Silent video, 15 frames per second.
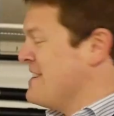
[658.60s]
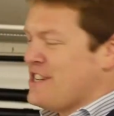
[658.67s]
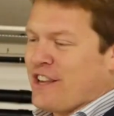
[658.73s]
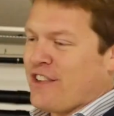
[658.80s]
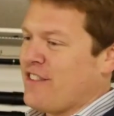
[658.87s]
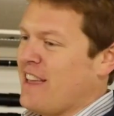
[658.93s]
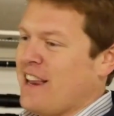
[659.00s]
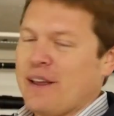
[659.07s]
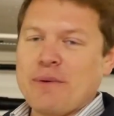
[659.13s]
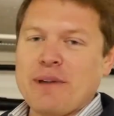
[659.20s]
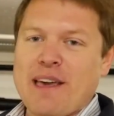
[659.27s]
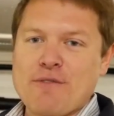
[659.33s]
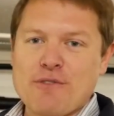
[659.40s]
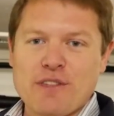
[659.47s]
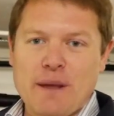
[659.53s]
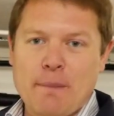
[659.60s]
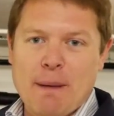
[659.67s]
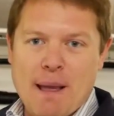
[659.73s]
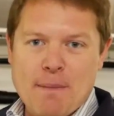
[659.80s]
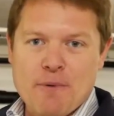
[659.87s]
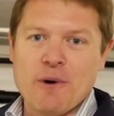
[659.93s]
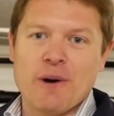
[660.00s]
just dealing with everything,
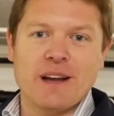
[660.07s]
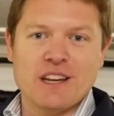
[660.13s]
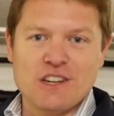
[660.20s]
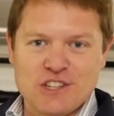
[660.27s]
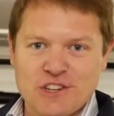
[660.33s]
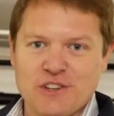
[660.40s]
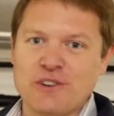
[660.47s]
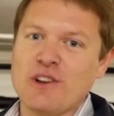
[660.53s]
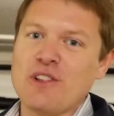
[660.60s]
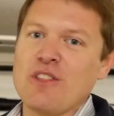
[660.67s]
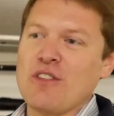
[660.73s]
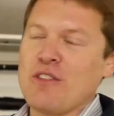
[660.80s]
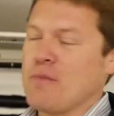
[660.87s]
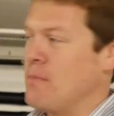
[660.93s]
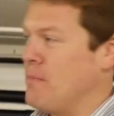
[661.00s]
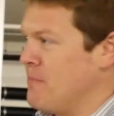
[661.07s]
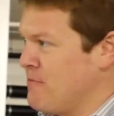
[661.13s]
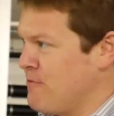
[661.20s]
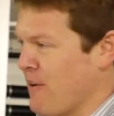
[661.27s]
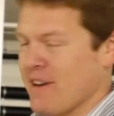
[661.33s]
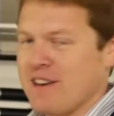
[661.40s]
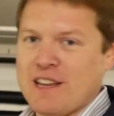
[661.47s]
paperwork, insurance,
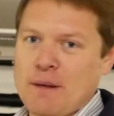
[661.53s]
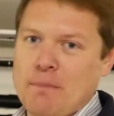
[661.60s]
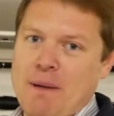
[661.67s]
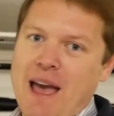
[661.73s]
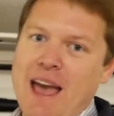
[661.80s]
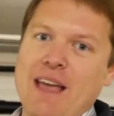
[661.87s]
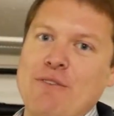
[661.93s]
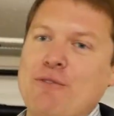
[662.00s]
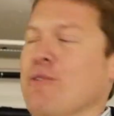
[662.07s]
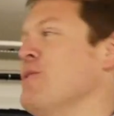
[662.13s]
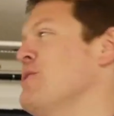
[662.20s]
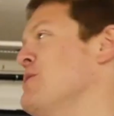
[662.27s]
funding, paying for